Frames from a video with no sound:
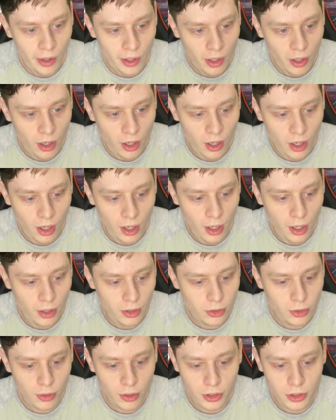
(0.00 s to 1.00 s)

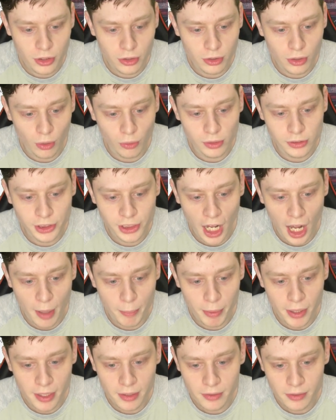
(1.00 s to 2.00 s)
You could just go to
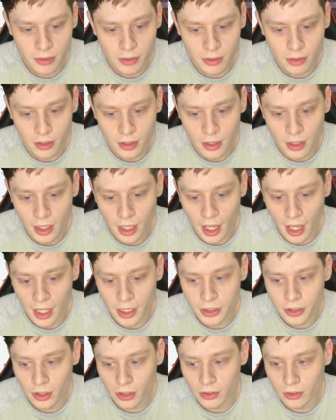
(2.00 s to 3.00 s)
shopping and
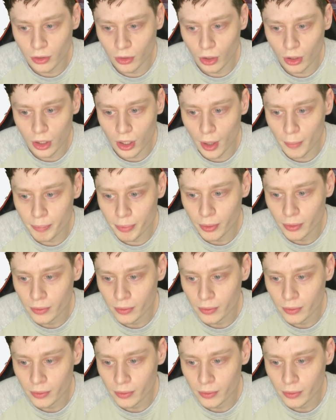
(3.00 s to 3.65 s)
just look up